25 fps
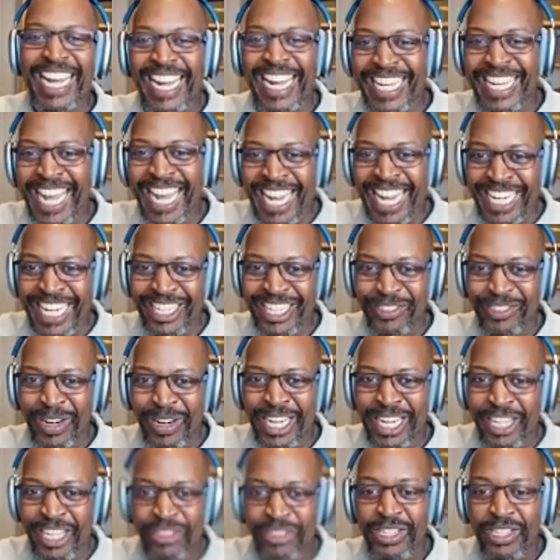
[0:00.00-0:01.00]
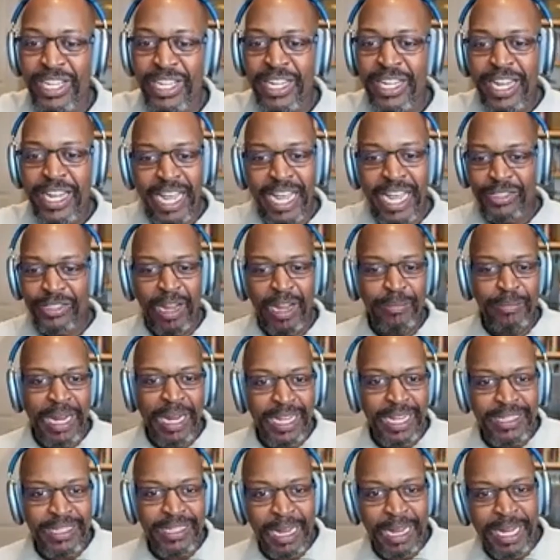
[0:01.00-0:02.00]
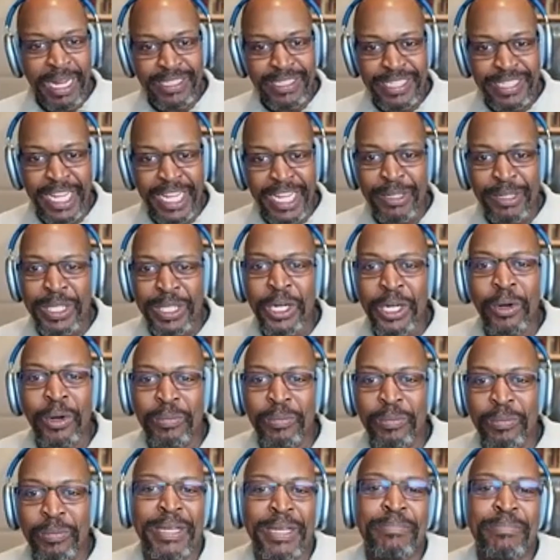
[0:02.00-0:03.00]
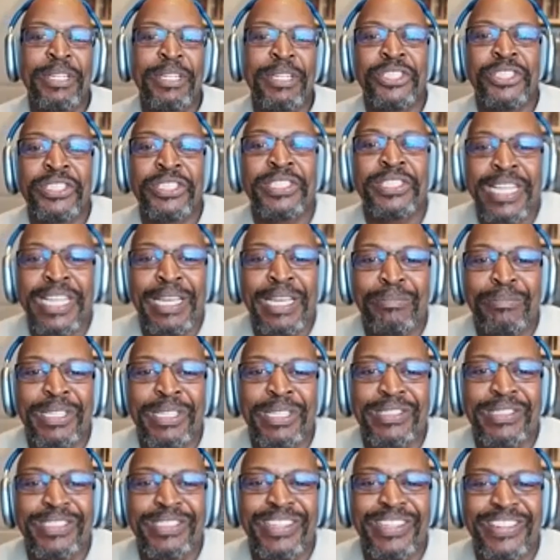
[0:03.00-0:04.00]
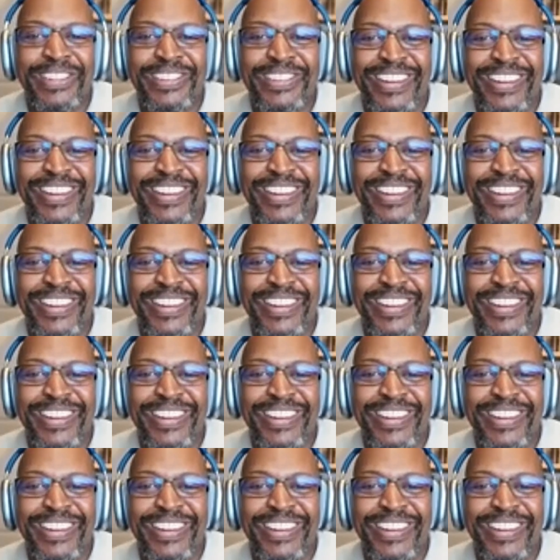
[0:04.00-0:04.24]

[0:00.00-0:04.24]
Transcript: yeah, I got it right here. And so I'm not I'm not saying we don't make mission statements,